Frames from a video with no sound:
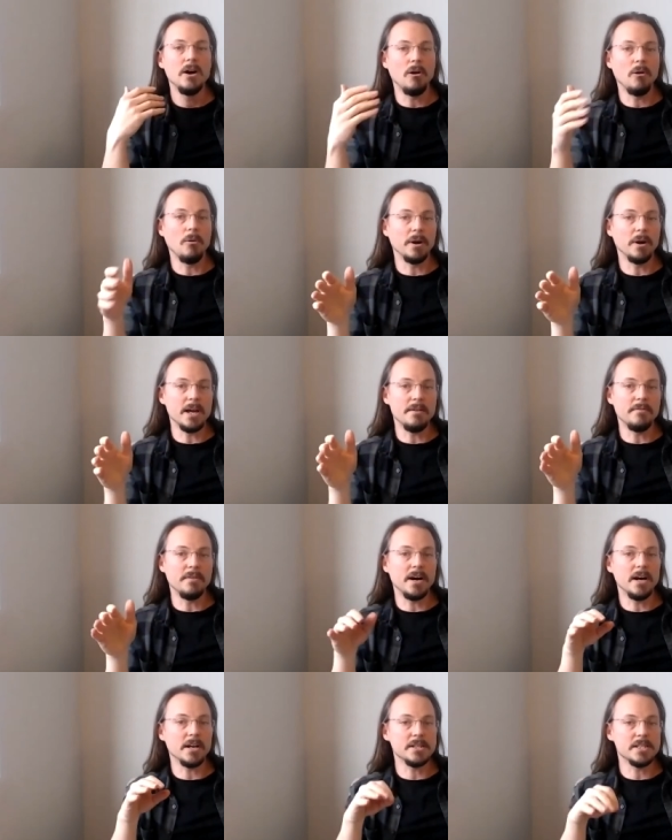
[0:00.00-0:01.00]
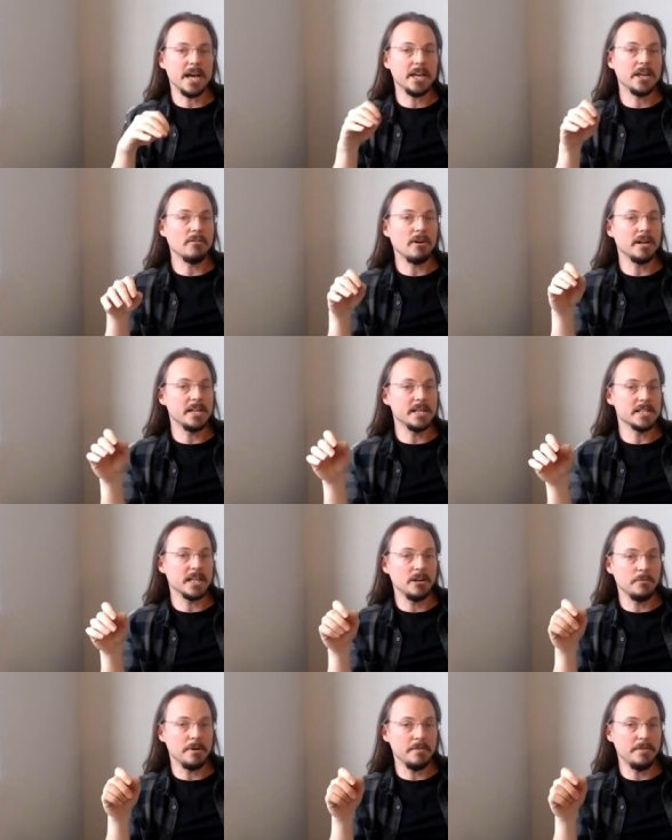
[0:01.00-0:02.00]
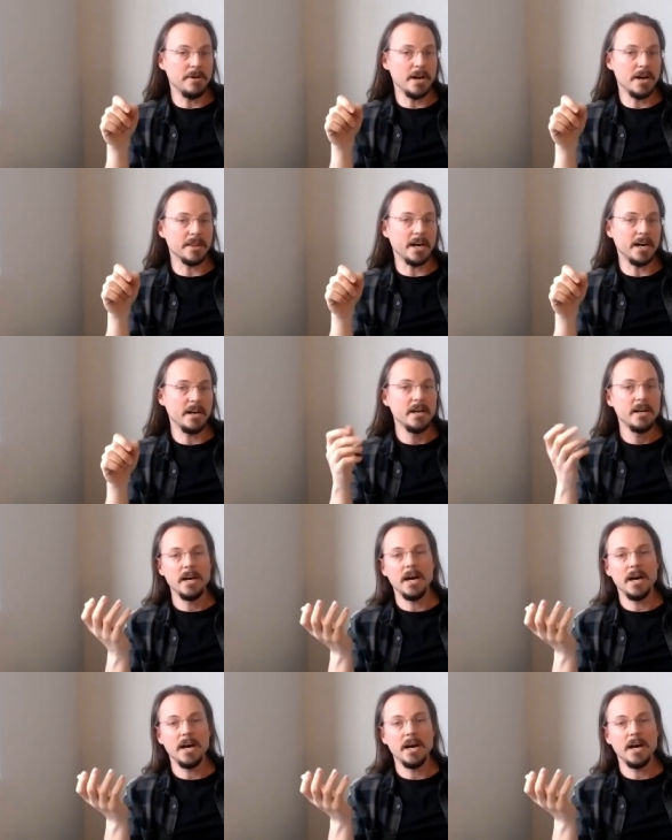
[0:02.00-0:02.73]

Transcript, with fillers: or whatever and take your ideas a little bit further,